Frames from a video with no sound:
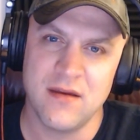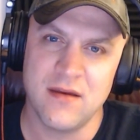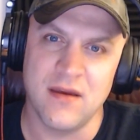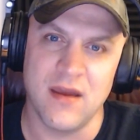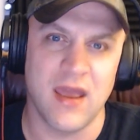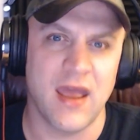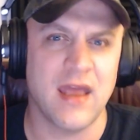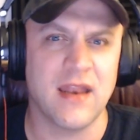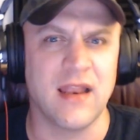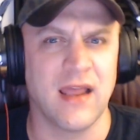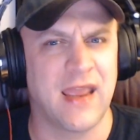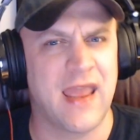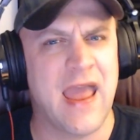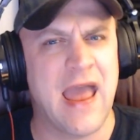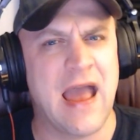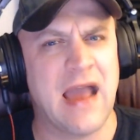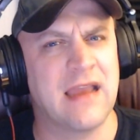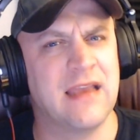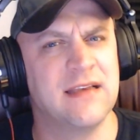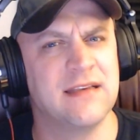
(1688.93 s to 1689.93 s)
I had like
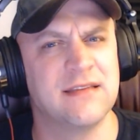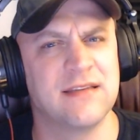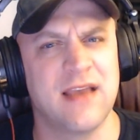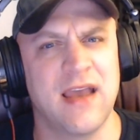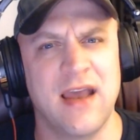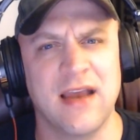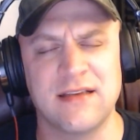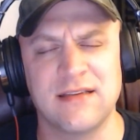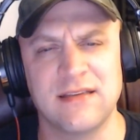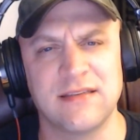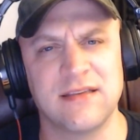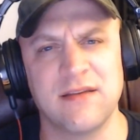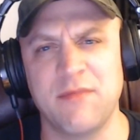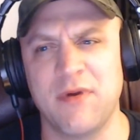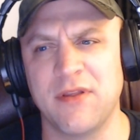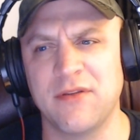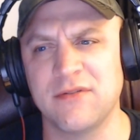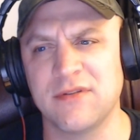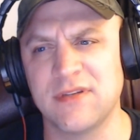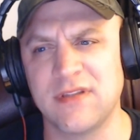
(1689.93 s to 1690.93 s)
hacky sacks and some
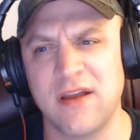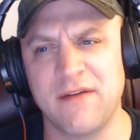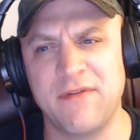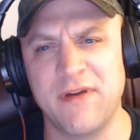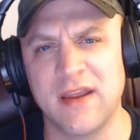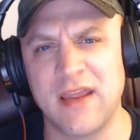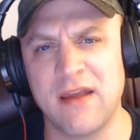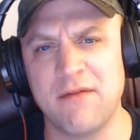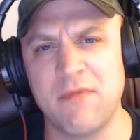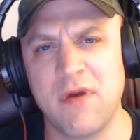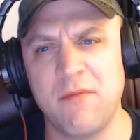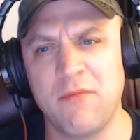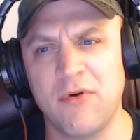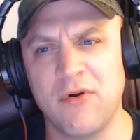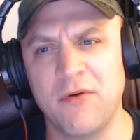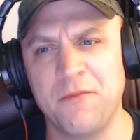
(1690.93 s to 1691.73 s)
other stuff I can't remember.